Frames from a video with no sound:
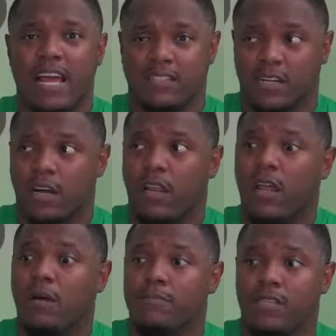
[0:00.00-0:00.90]
as a
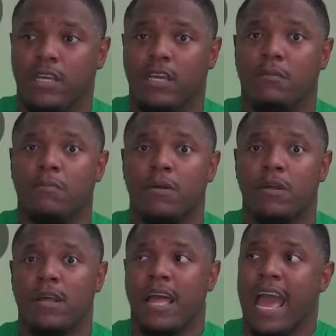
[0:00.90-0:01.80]
club team
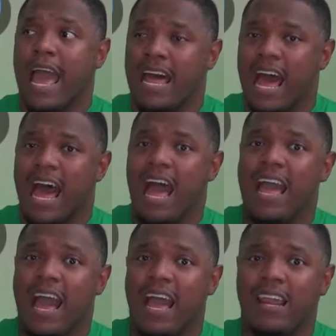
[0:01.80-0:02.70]
at a
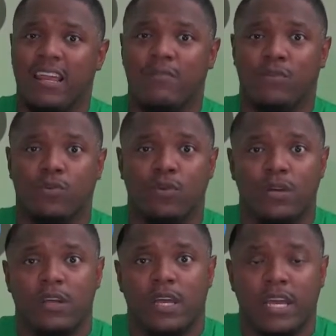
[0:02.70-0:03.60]
high level
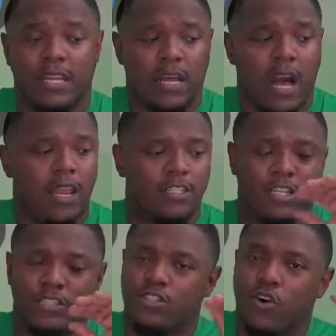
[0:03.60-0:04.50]
in
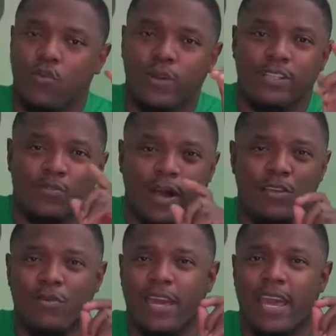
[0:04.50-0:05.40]
college, there's no reason
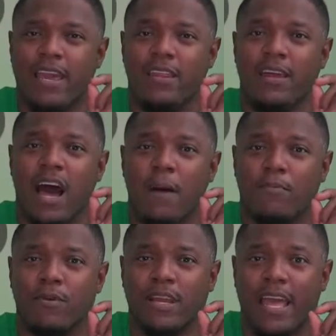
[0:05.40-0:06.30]
why you can't
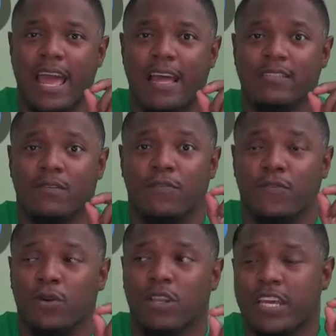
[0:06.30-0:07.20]
operate as a
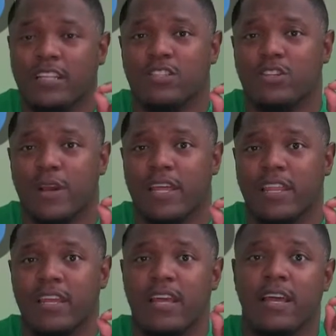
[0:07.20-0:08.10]
fully
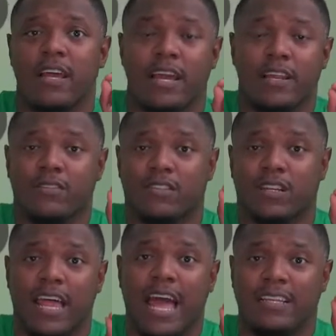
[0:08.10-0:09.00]
integrated
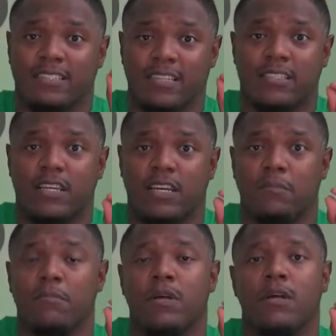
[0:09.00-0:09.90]
interscholastic team